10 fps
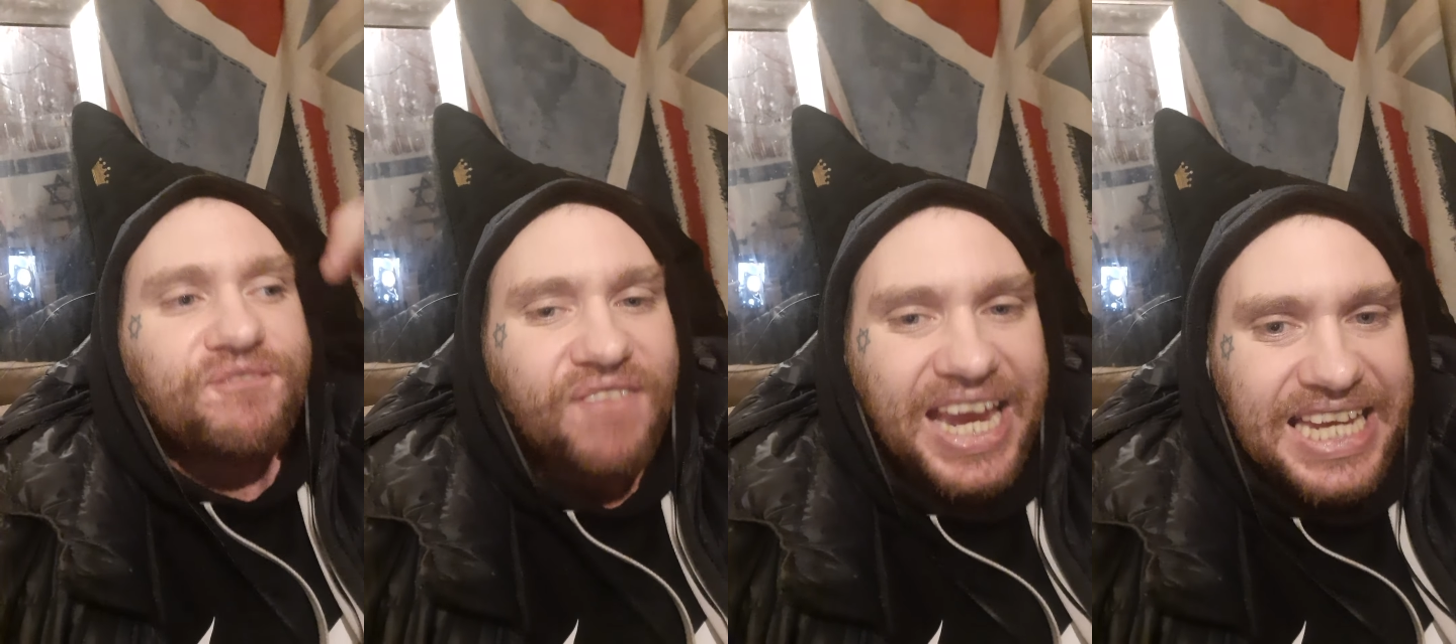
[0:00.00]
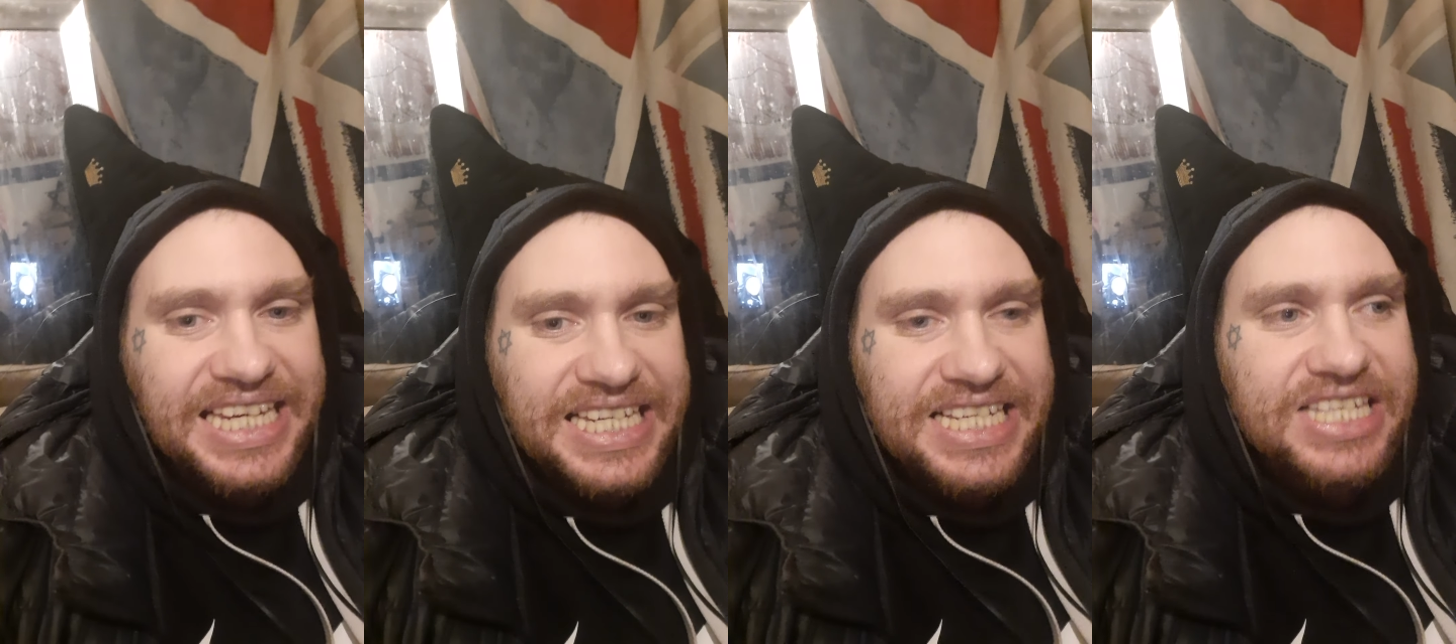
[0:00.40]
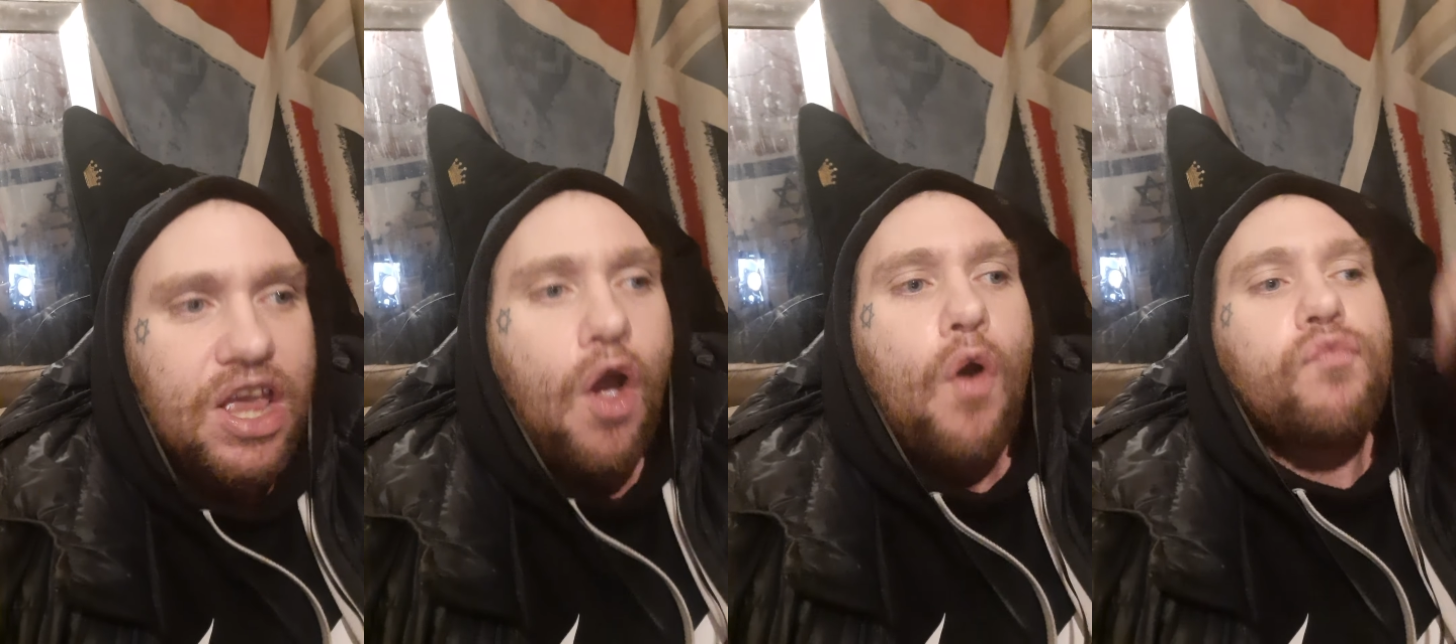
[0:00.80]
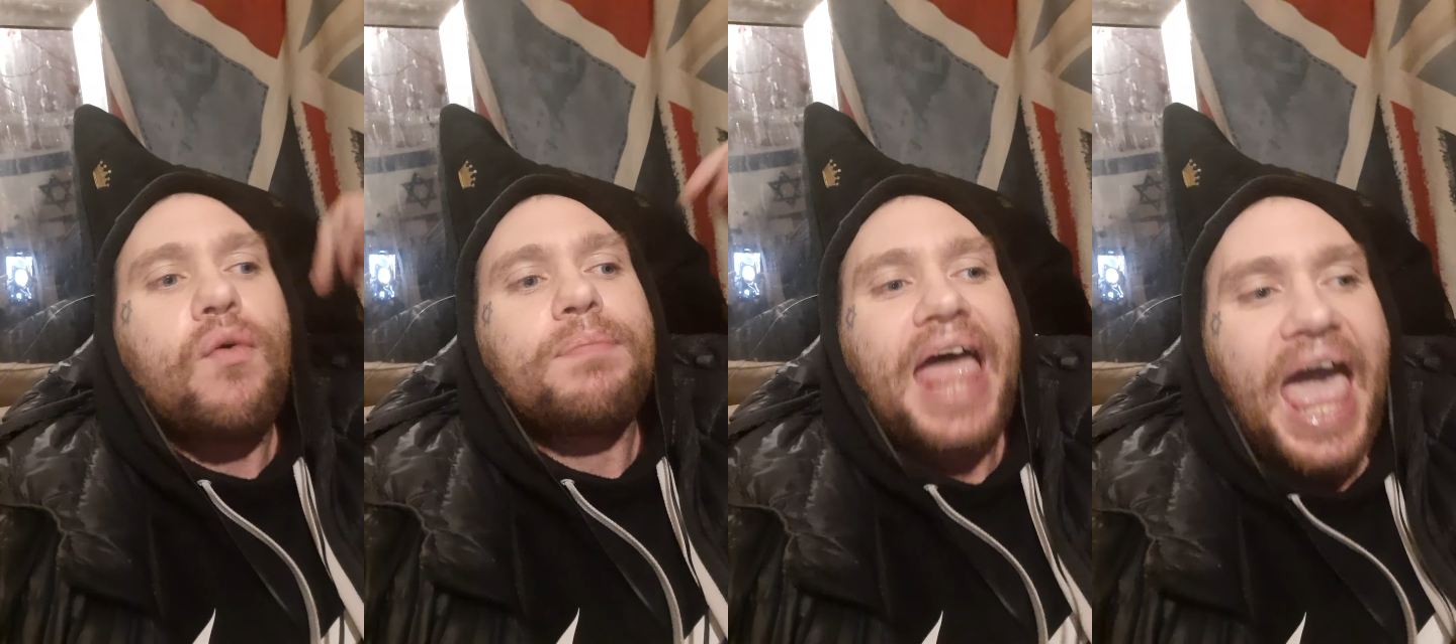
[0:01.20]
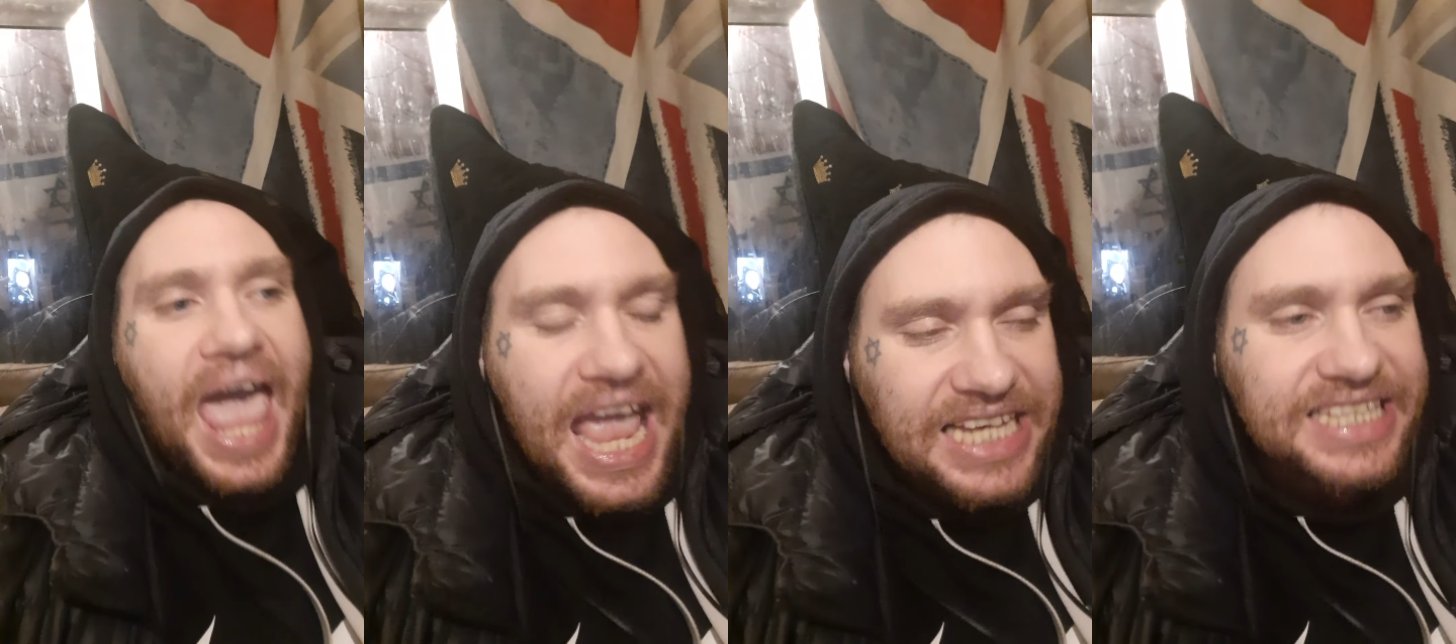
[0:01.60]
things from the
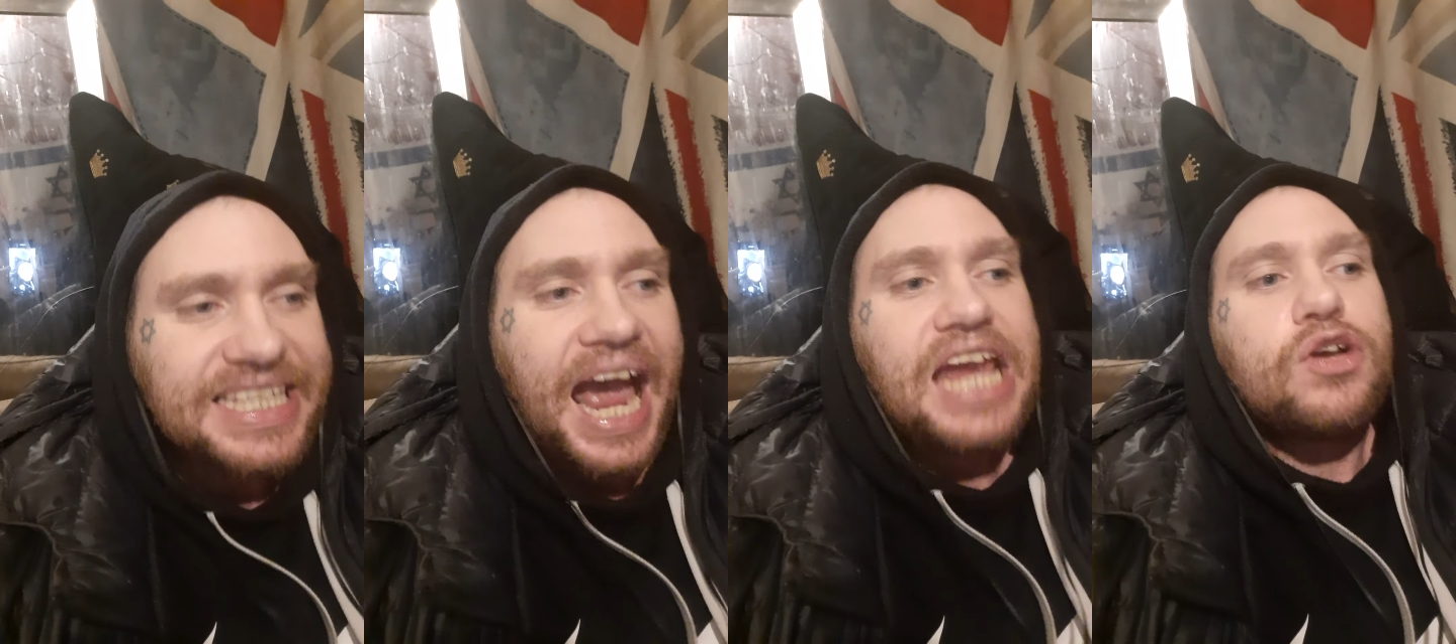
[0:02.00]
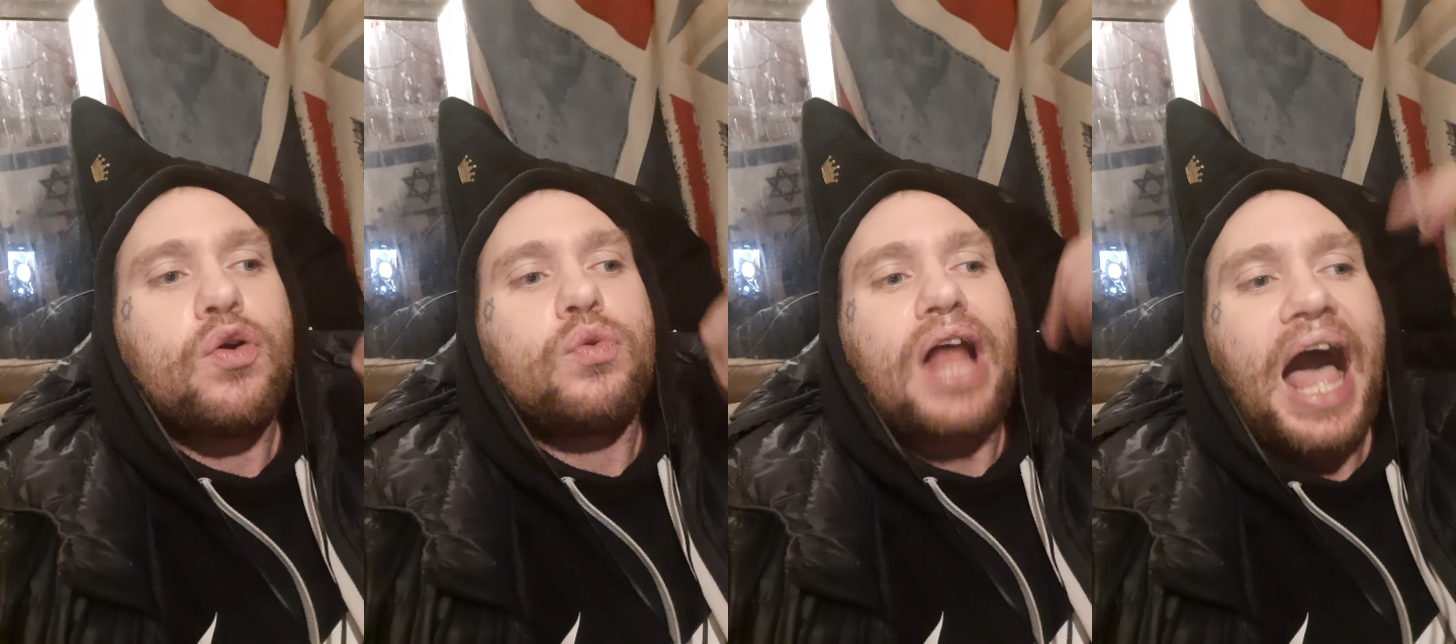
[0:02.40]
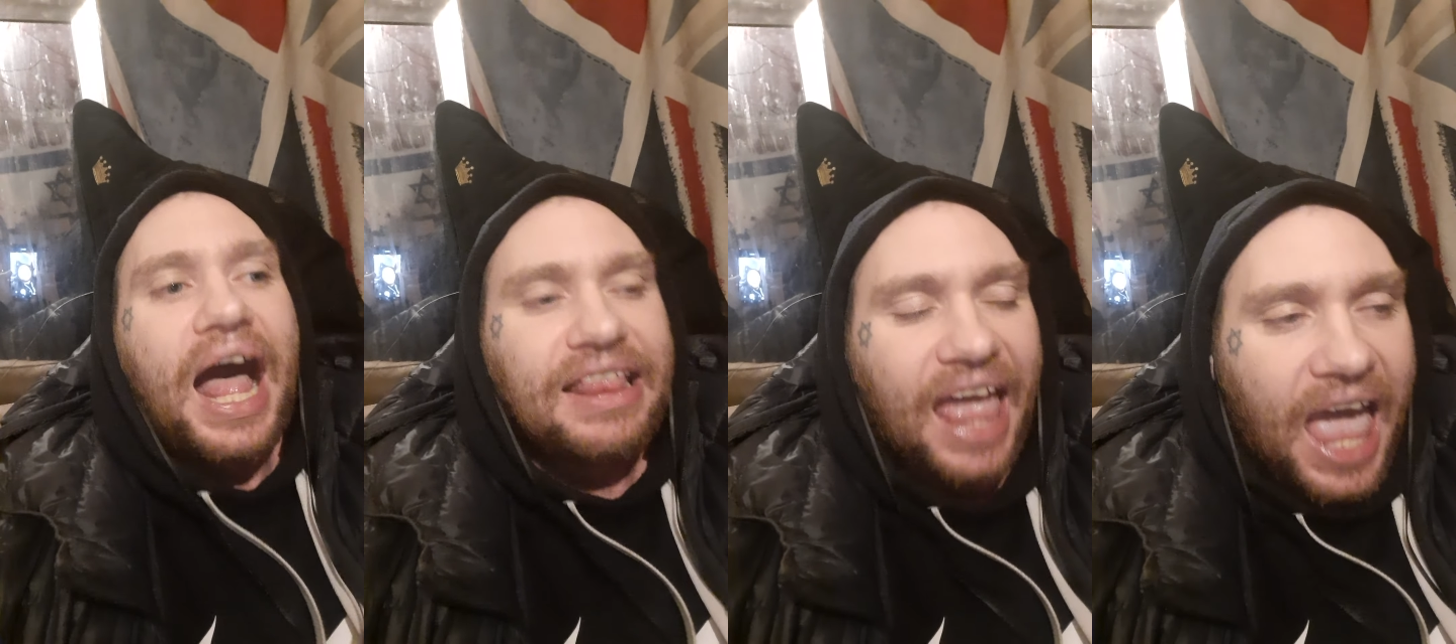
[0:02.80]
exile and